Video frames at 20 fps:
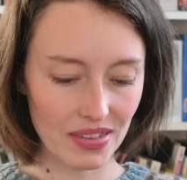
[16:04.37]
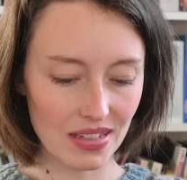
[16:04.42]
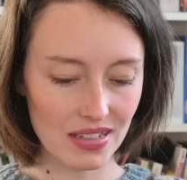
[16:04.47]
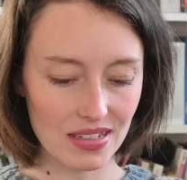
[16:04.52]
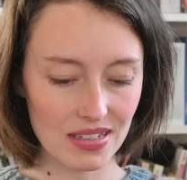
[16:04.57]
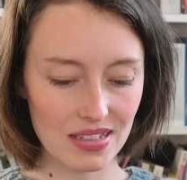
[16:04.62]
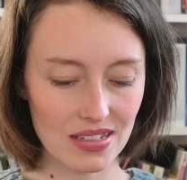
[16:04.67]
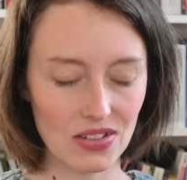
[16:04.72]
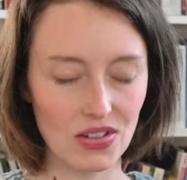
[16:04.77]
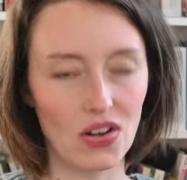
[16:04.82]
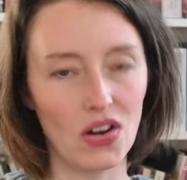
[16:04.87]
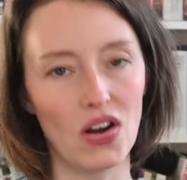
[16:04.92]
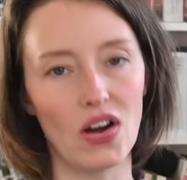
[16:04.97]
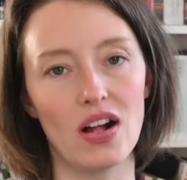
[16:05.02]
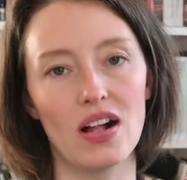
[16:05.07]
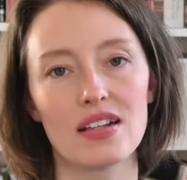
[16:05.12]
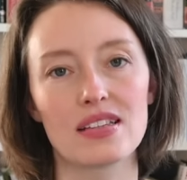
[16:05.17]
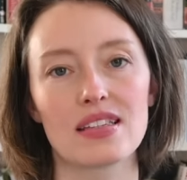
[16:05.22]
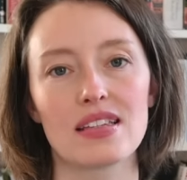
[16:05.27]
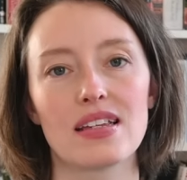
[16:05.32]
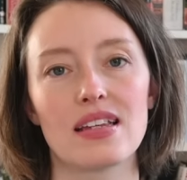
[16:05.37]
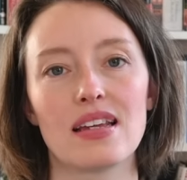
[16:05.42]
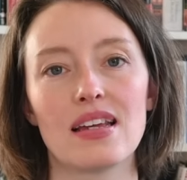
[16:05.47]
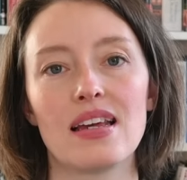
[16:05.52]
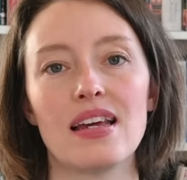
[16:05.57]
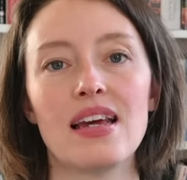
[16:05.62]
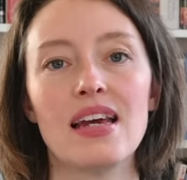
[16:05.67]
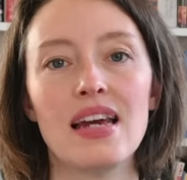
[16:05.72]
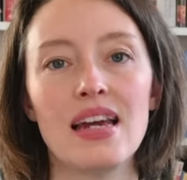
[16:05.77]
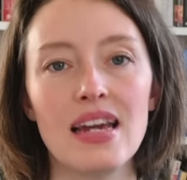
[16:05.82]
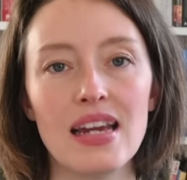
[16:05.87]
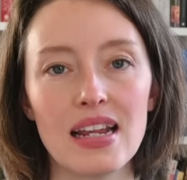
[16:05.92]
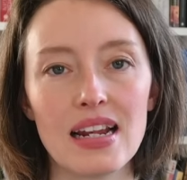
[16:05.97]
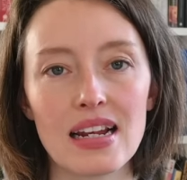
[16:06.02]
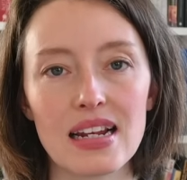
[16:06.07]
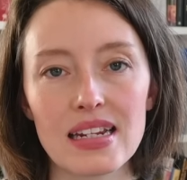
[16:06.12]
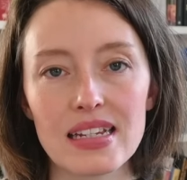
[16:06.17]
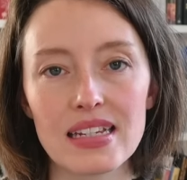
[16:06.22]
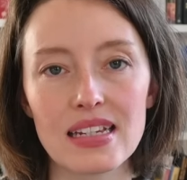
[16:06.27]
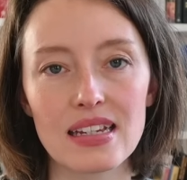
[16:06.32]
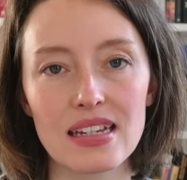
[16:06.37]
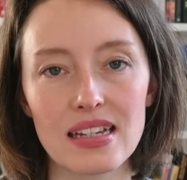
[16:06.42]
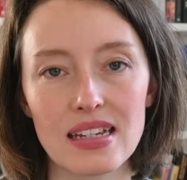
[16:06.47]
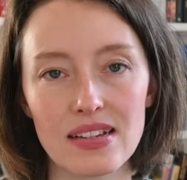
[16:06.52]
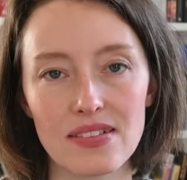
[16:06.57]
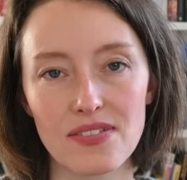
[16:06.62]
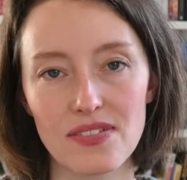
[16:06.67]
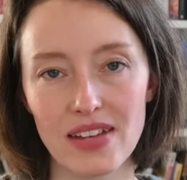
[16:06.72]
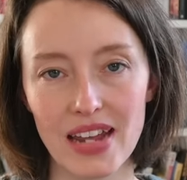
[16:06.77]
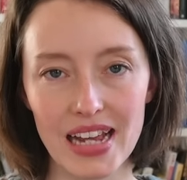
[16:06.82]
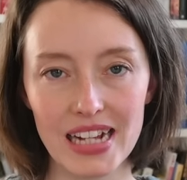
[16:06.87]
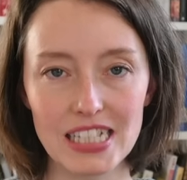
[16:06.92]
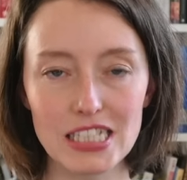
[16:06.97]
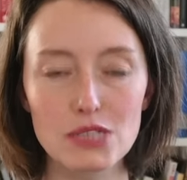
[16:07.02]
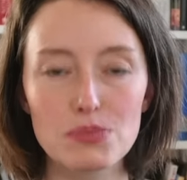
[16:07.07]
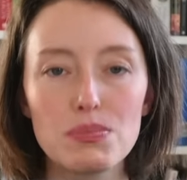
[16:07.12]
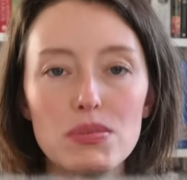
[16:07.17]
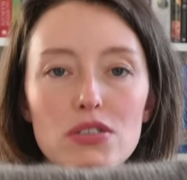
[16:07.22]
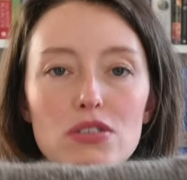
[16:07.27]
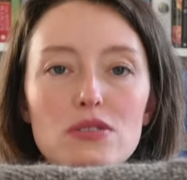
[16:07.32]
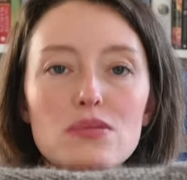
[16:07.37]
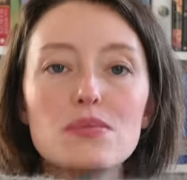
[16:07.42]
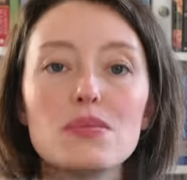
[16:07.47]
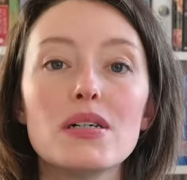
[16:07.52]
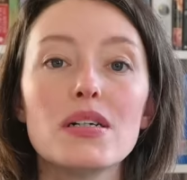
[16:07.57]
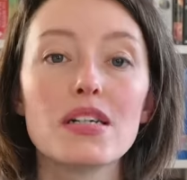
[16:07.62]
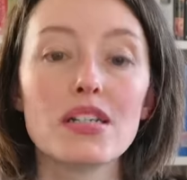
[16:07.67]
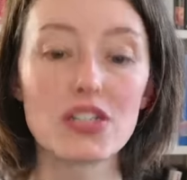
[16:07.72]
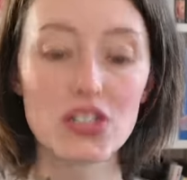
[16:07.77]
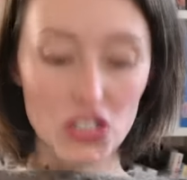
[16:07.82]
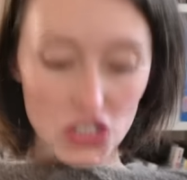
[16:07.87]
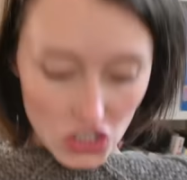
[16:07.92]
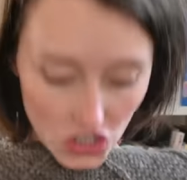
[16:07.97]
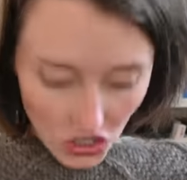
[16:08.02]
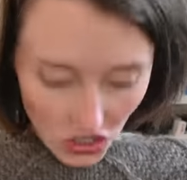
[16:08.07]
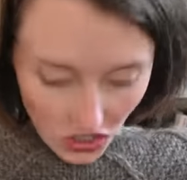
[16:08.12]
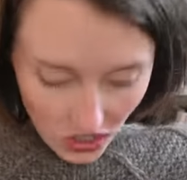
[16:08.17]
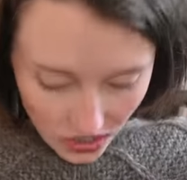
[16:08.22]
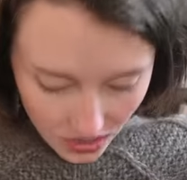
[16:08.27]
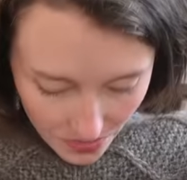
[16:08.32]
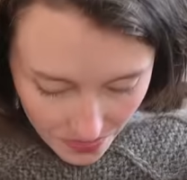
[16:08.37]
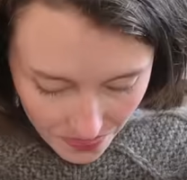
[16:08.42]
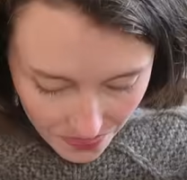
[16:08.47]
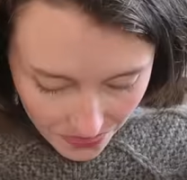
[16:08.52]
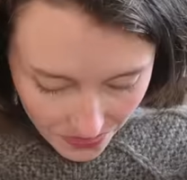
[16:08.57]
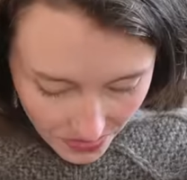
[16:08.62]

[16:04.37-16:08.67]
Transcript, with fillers: this is called the uh, Flax Bloom Shawl